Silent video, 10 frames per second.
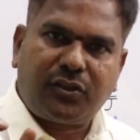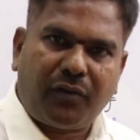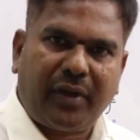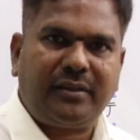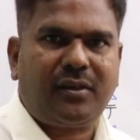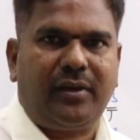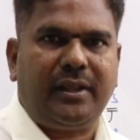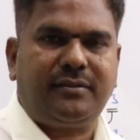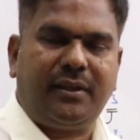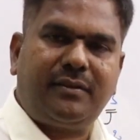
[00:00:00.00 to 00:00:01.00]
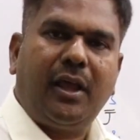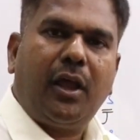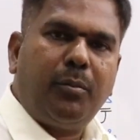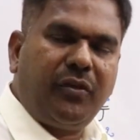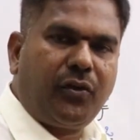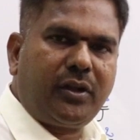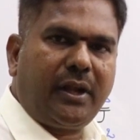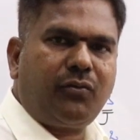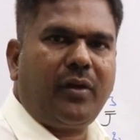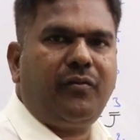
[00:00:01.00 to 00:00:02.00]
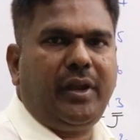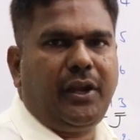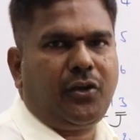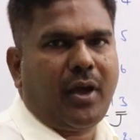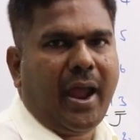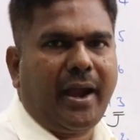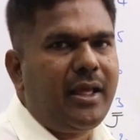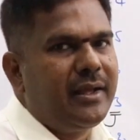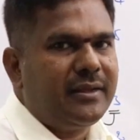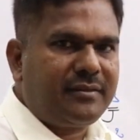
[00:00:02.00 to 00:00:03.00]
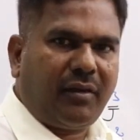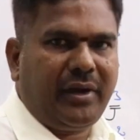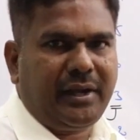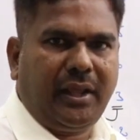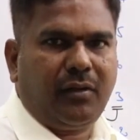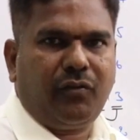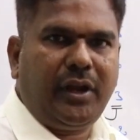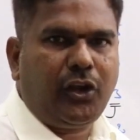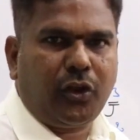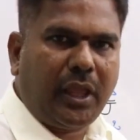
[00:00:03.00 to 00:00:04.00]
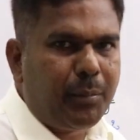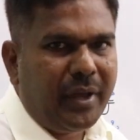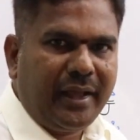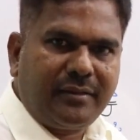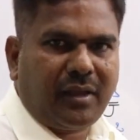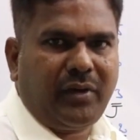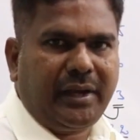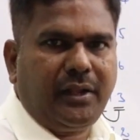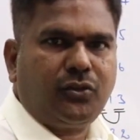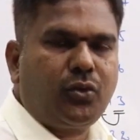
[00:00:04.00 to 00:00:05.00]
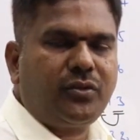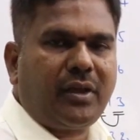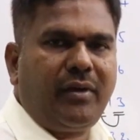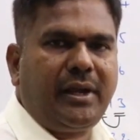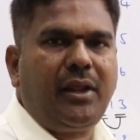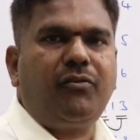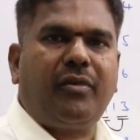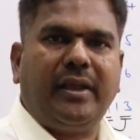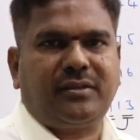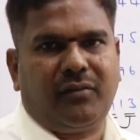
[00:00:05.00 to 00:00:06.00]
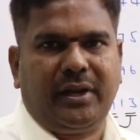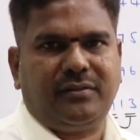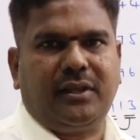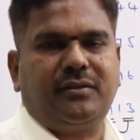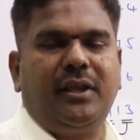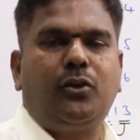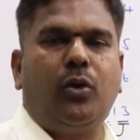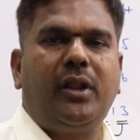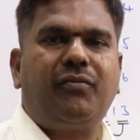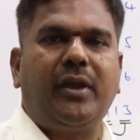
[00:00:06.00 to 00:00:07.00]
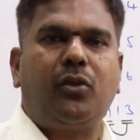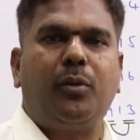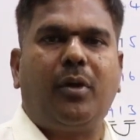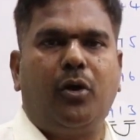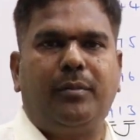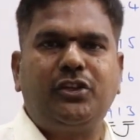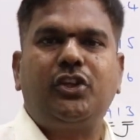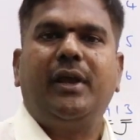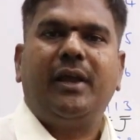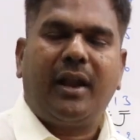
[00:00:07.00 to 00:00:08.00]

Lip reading: It's a 576. Before that one we need to add 17. We need to keep 17. So 17 576. In 25 cube how much?